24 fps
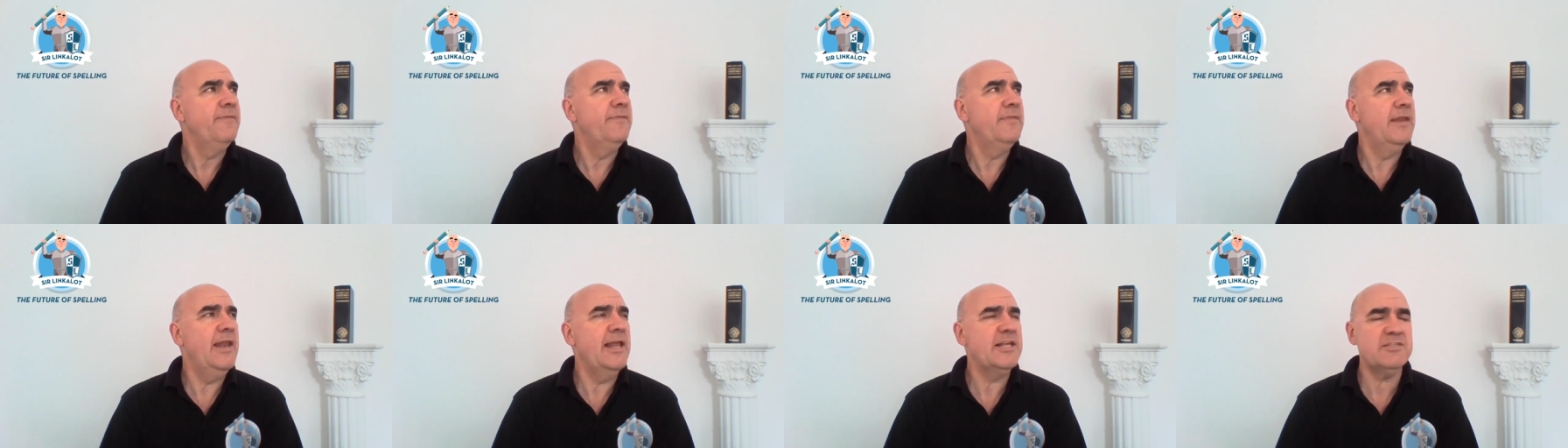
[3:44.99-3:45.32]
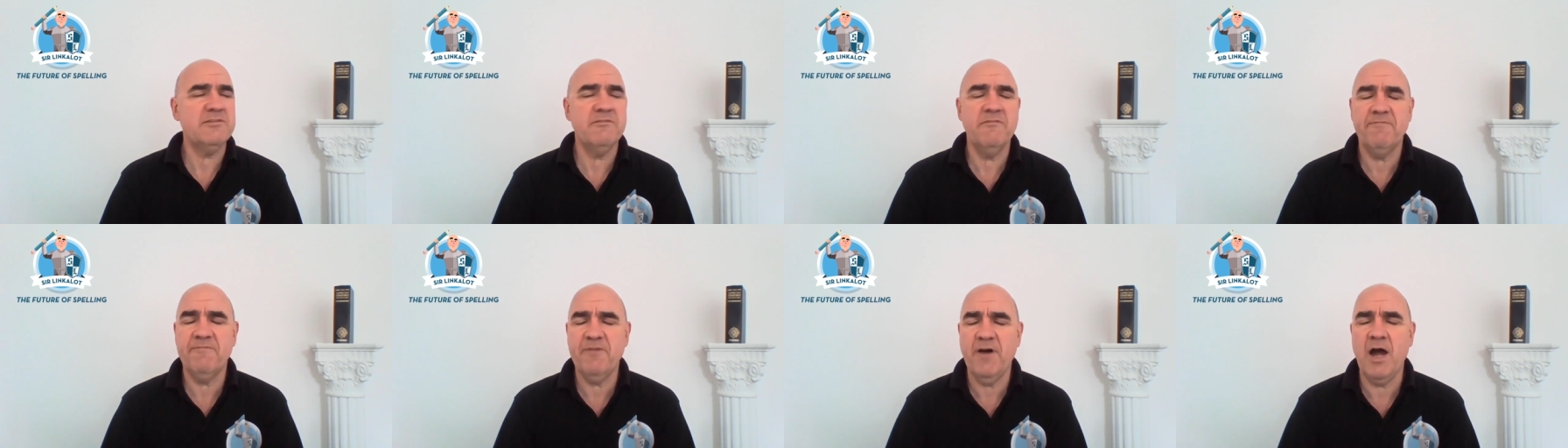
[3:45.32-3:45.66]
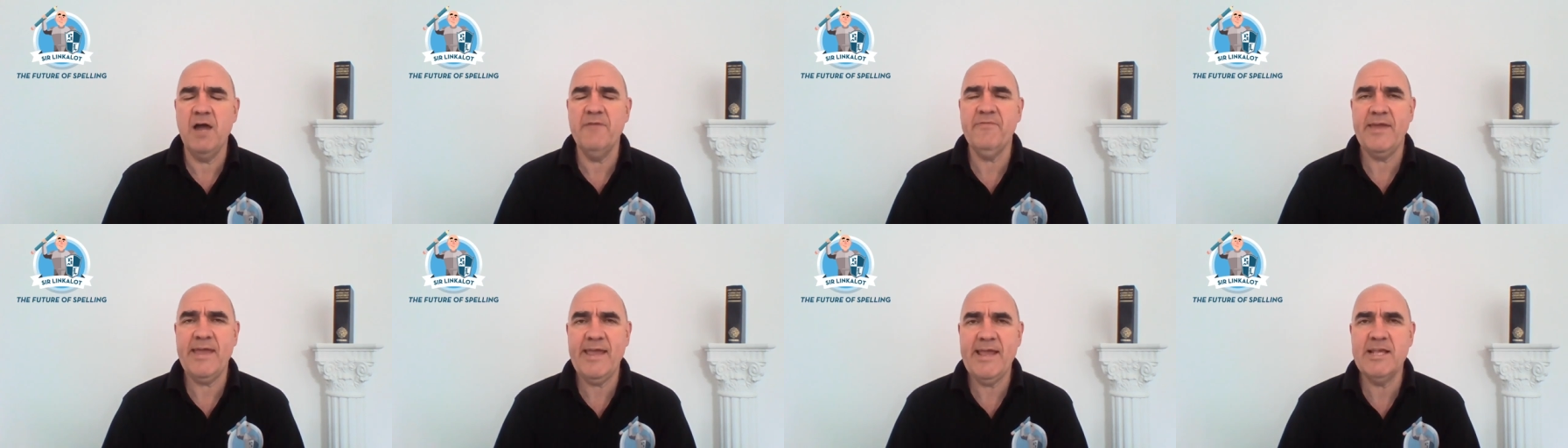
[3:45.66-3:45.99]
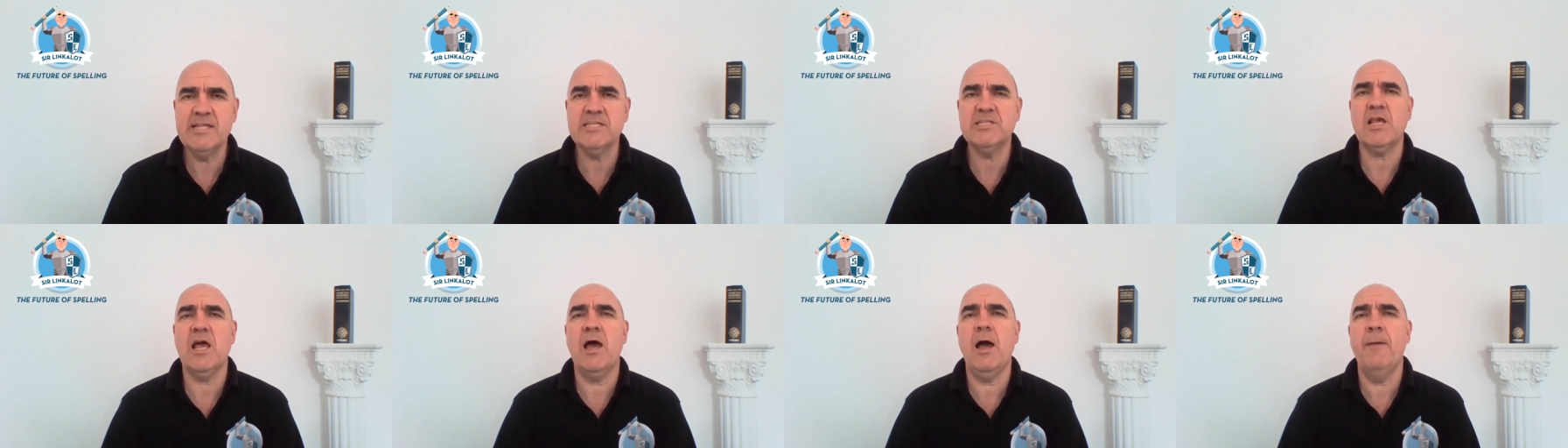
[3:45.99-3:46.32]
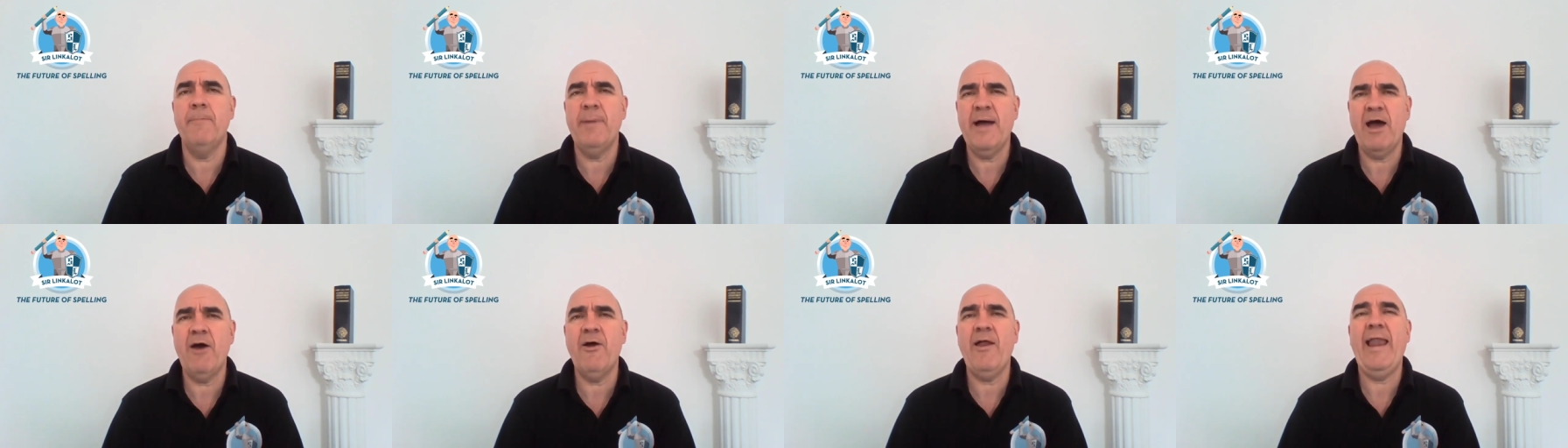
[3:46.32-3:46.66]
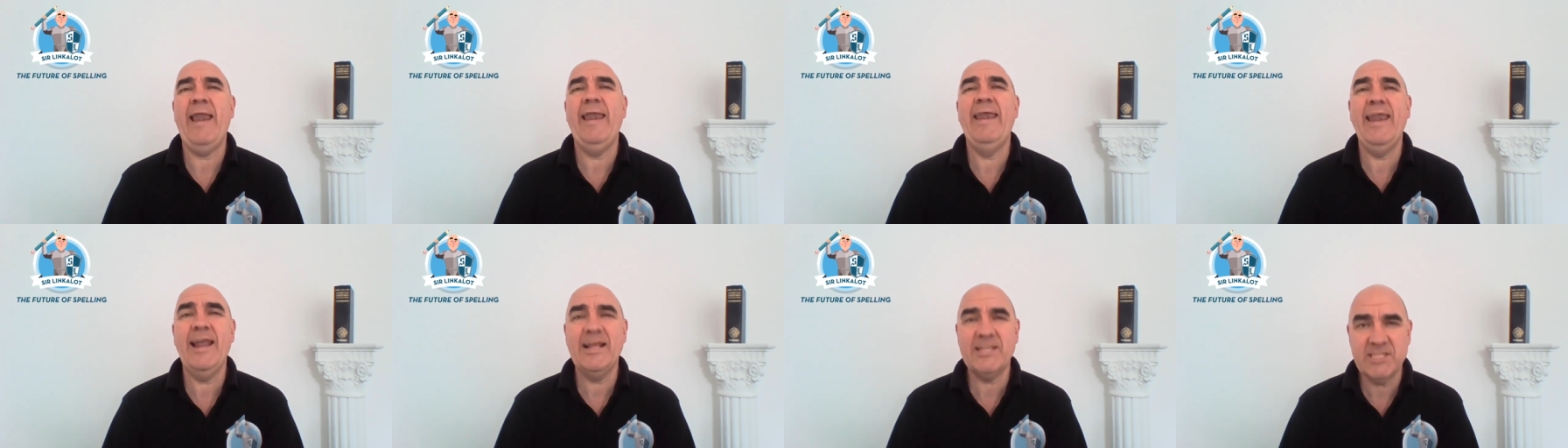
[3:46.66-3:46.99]
lesson five is
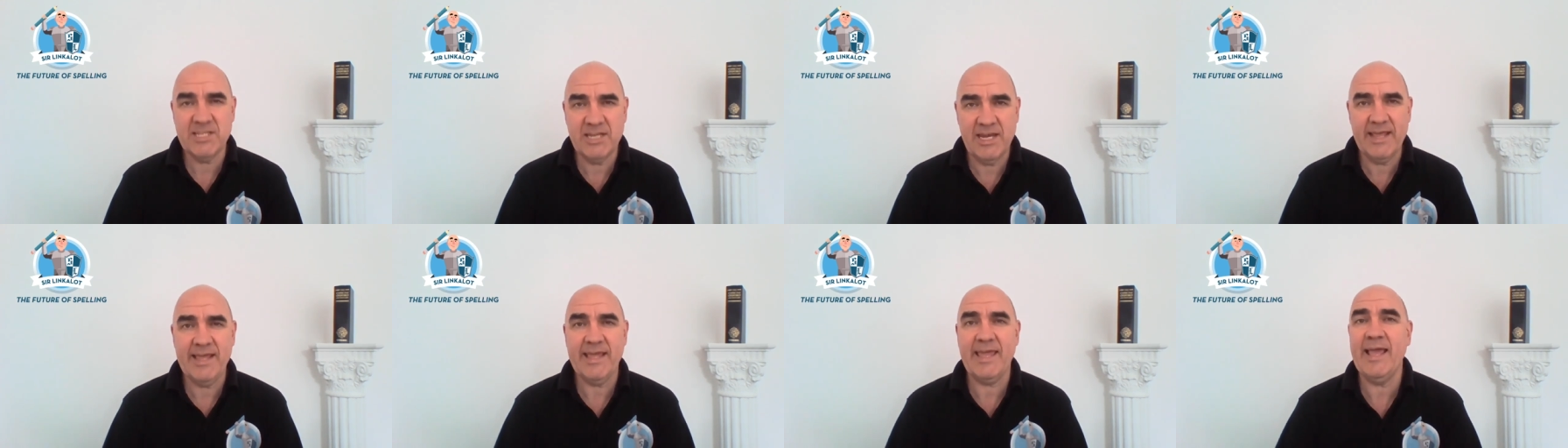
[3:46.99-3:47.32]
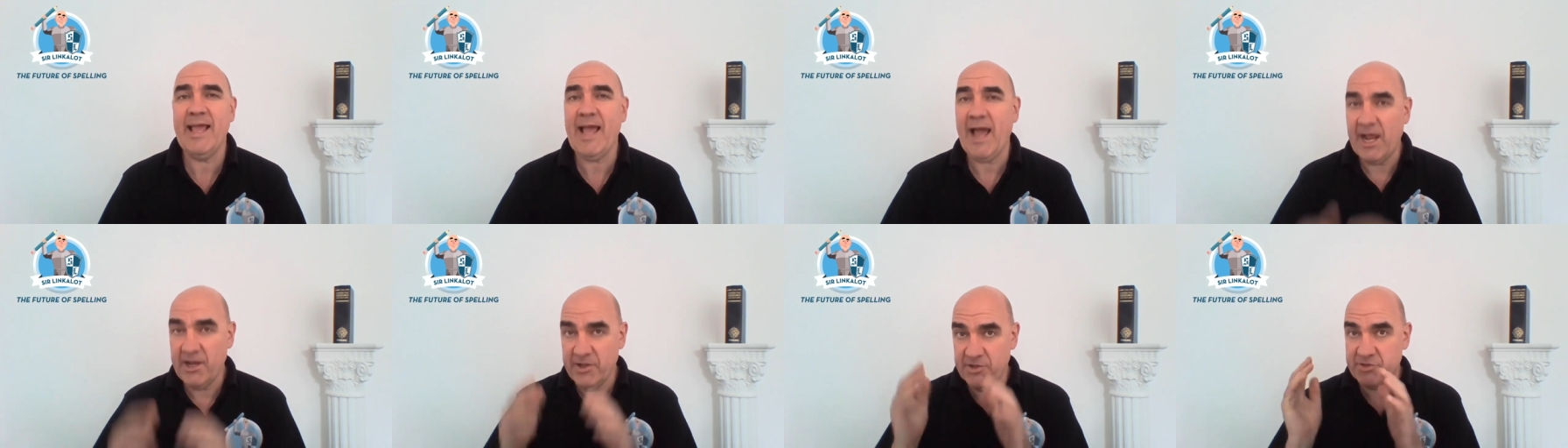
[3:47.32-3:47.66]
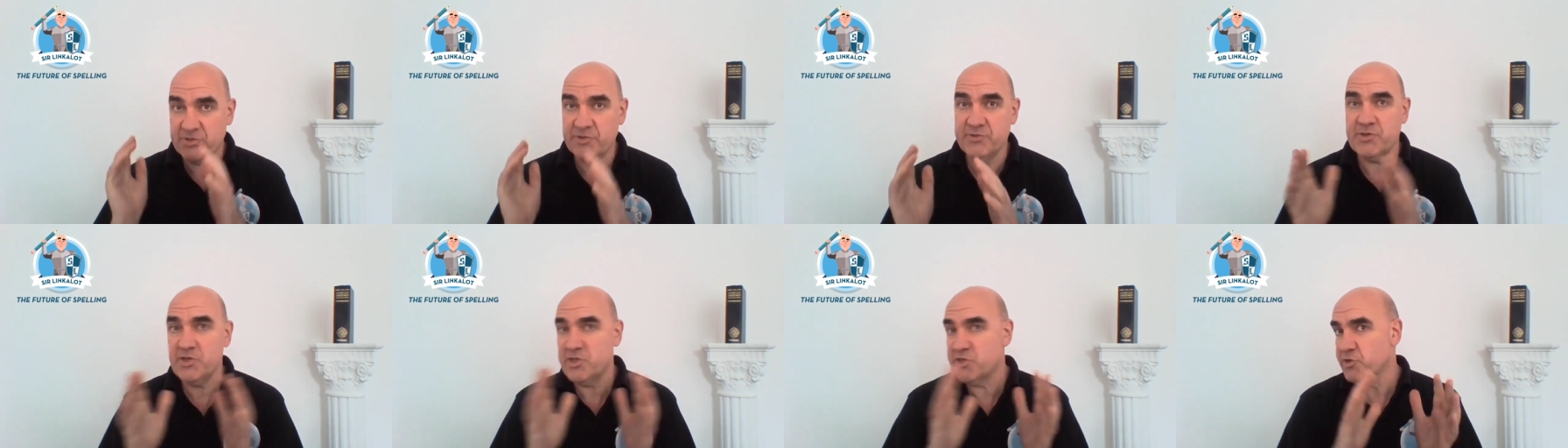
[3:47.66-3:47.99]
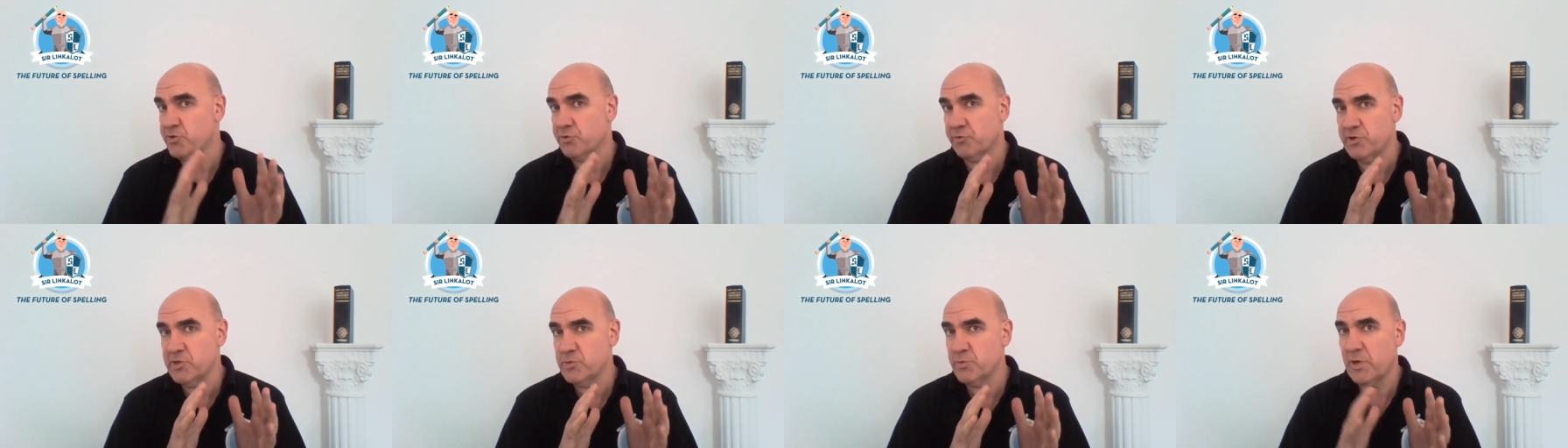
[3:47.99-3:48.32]
about letter linking and Susie stories.